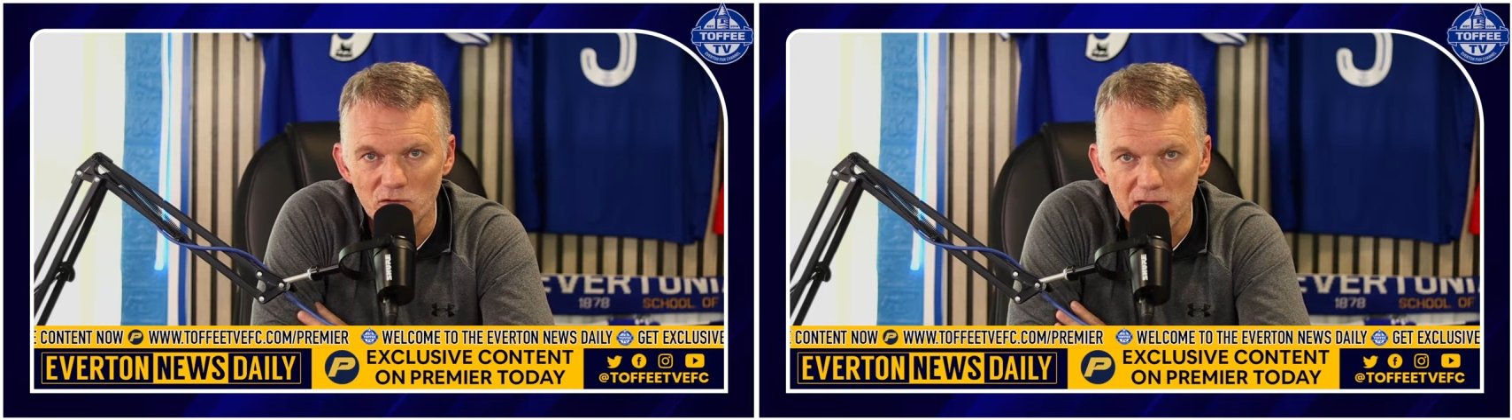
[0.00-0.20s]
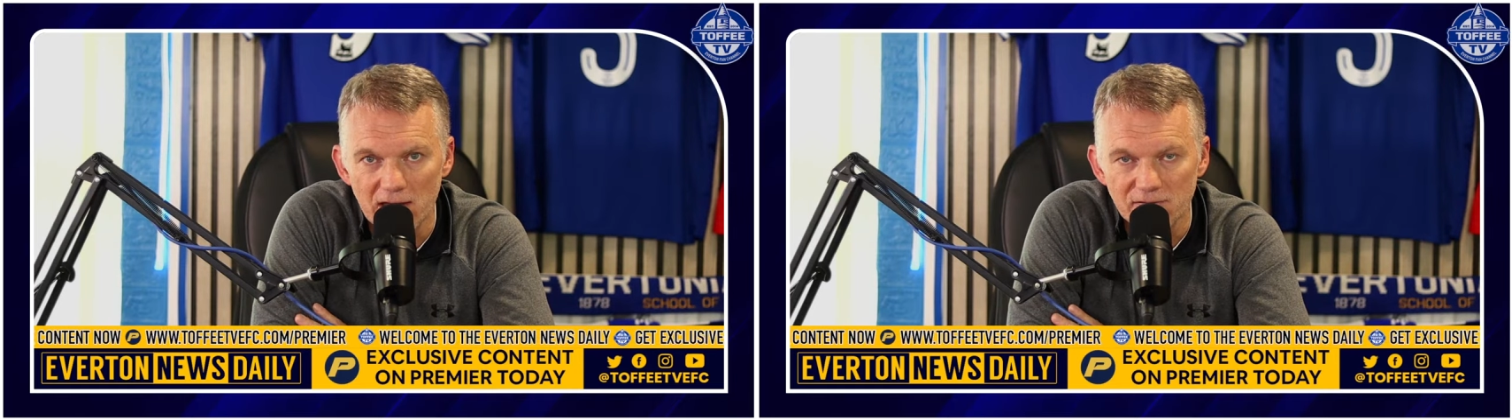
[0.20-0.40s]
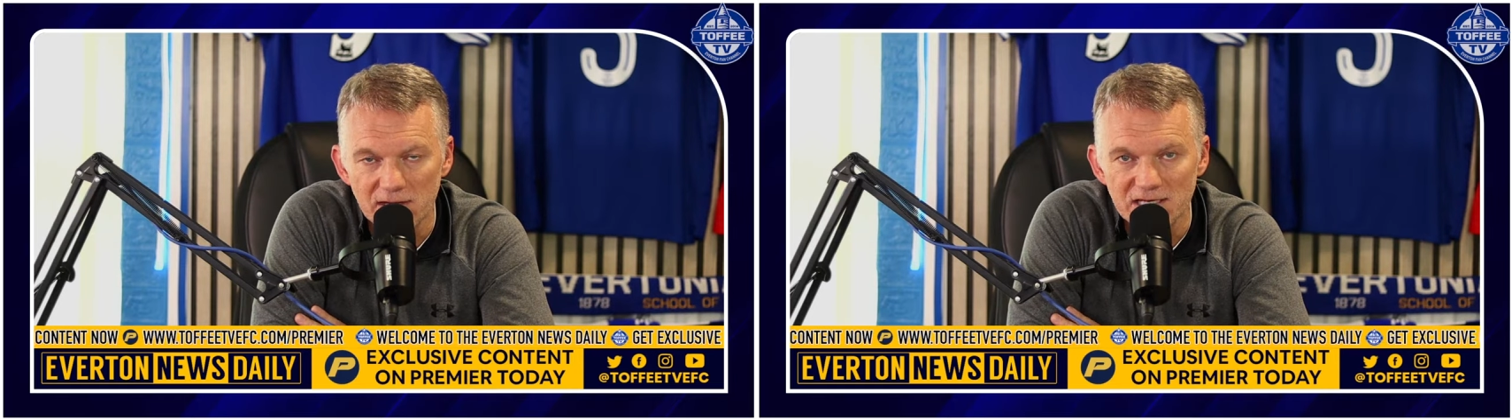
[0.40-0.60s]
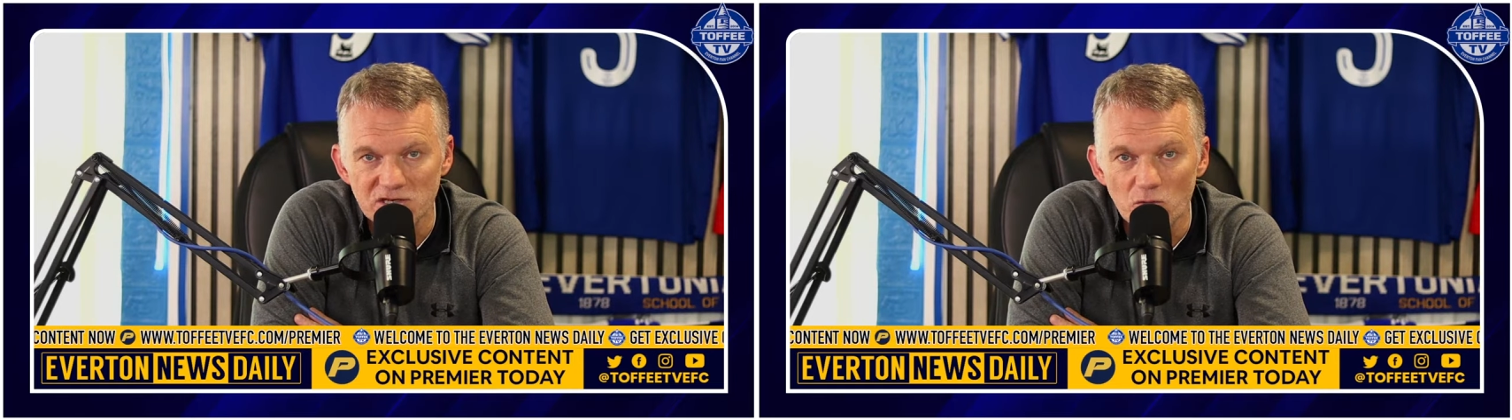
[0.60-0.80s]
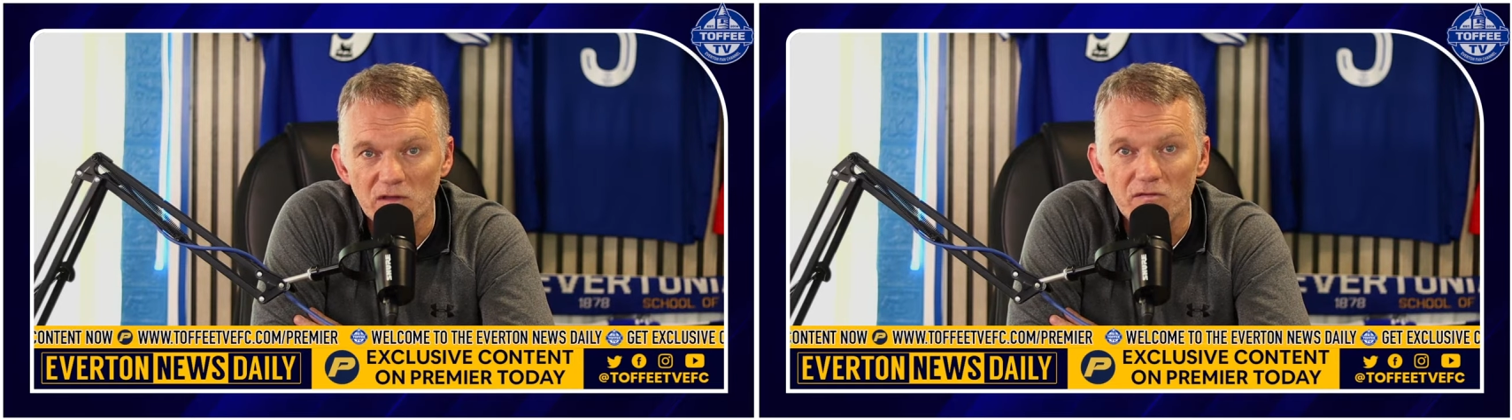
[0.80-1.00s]
There is
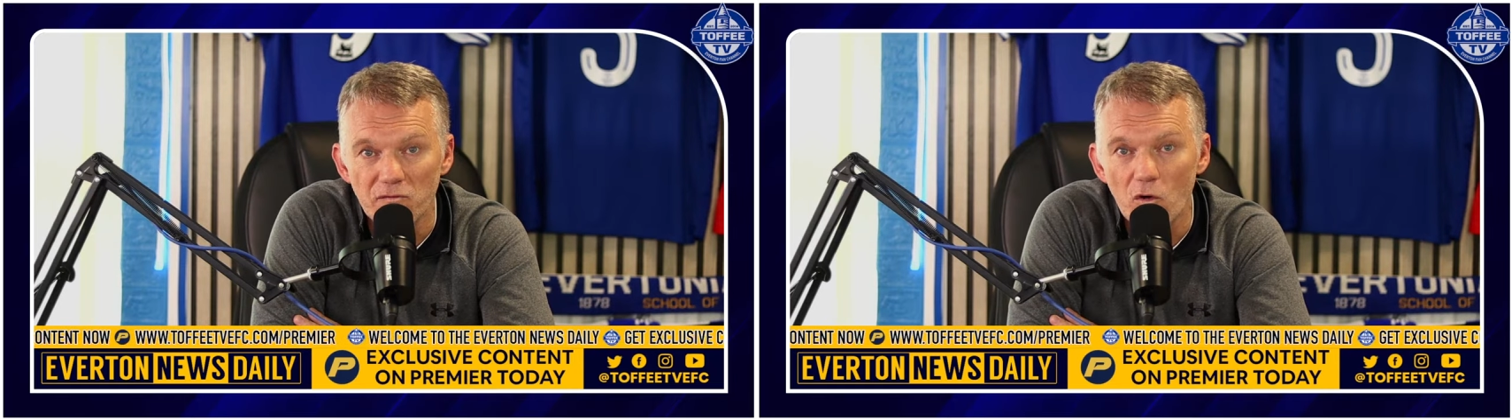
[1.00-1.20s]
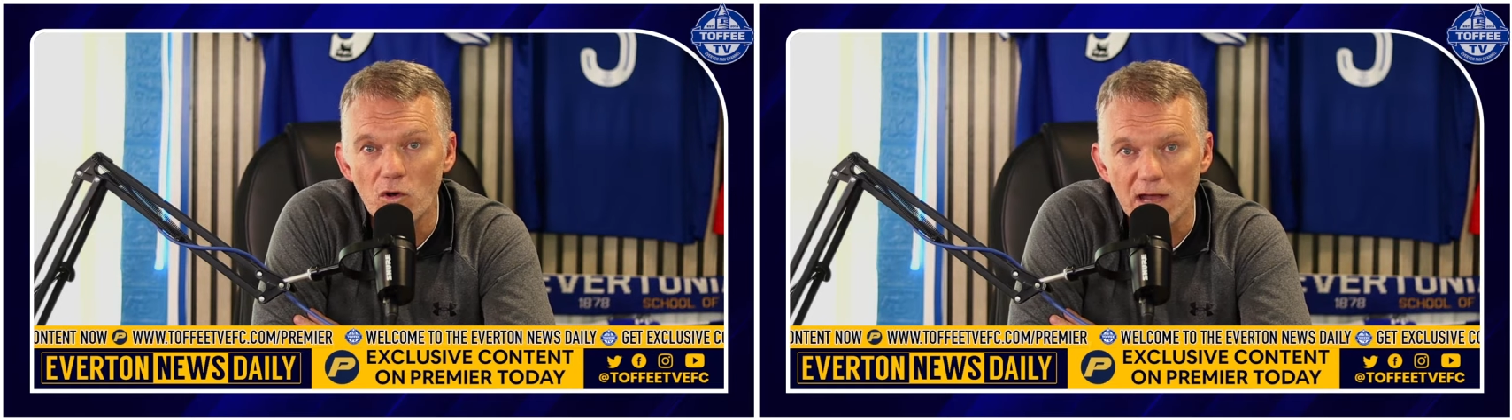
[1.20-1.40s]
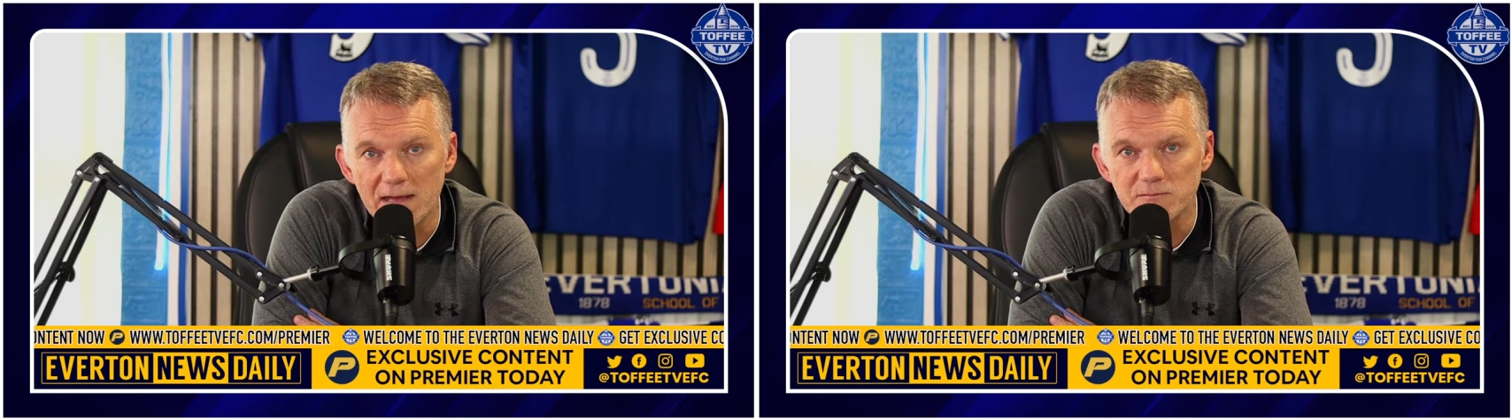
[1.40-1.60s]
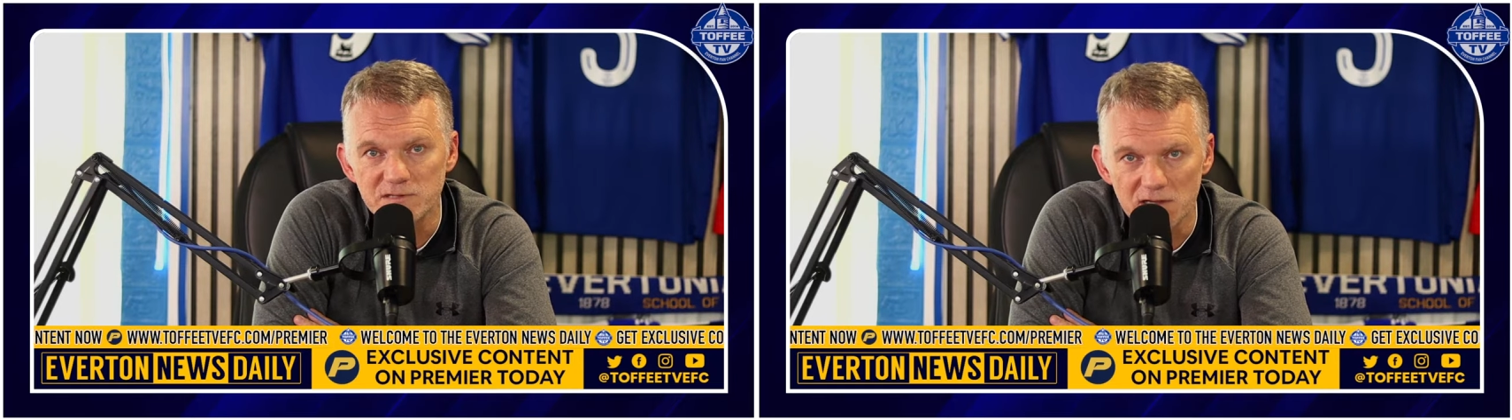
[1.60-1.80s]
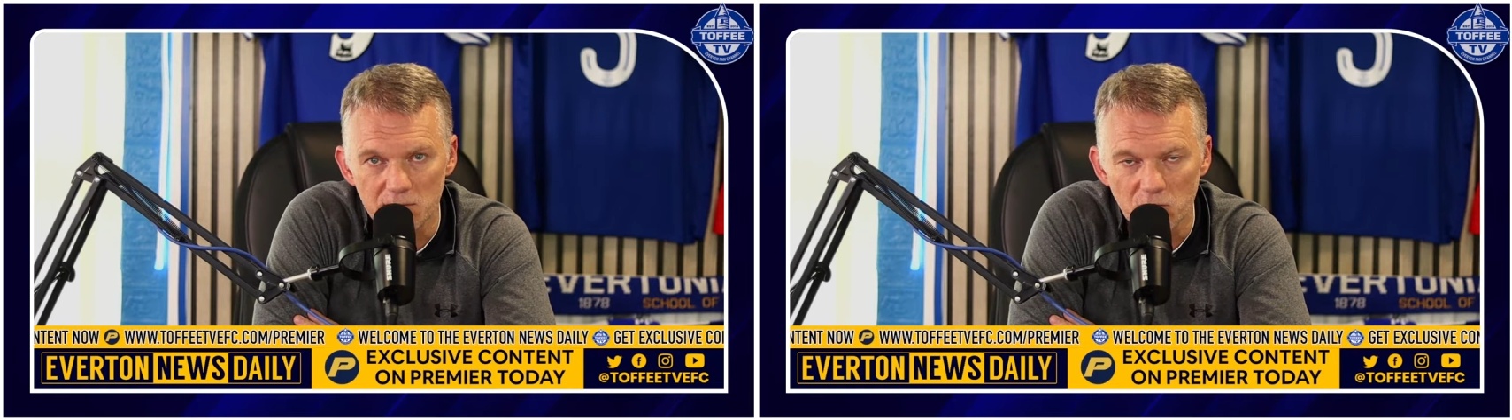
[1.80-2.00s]
only four games
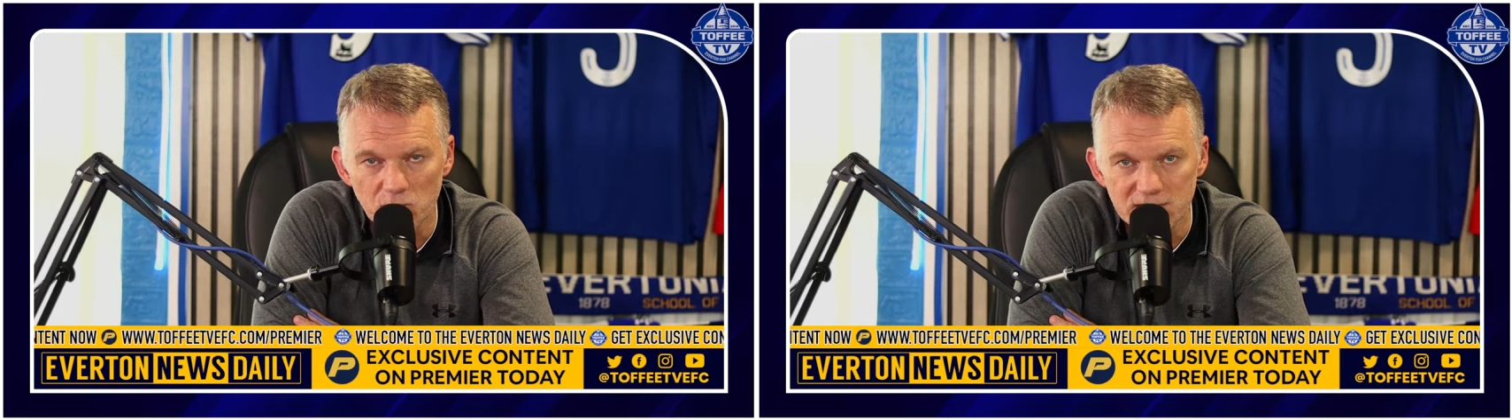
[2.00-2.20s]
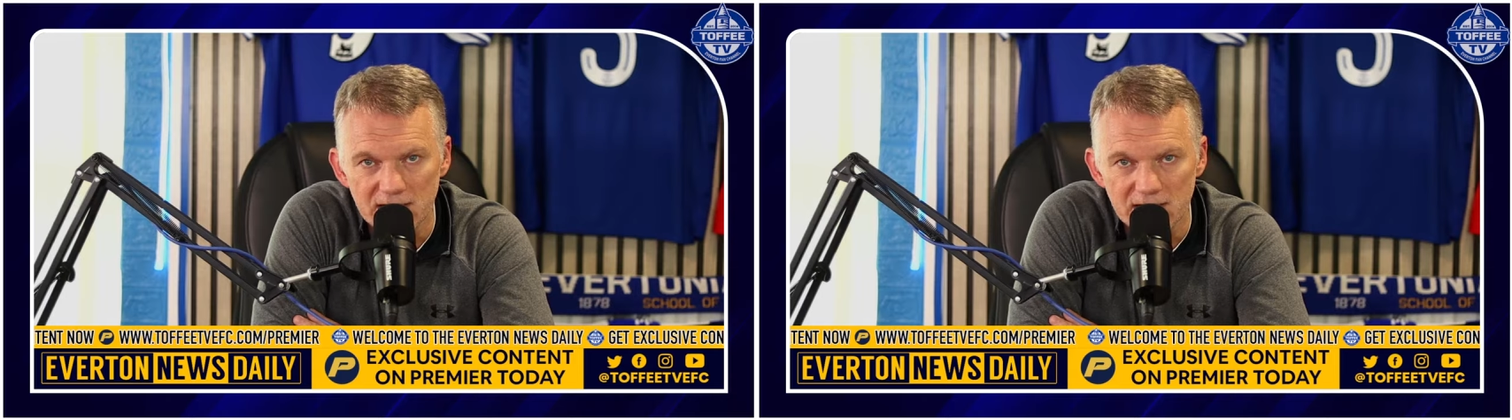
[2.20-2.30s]
at the moment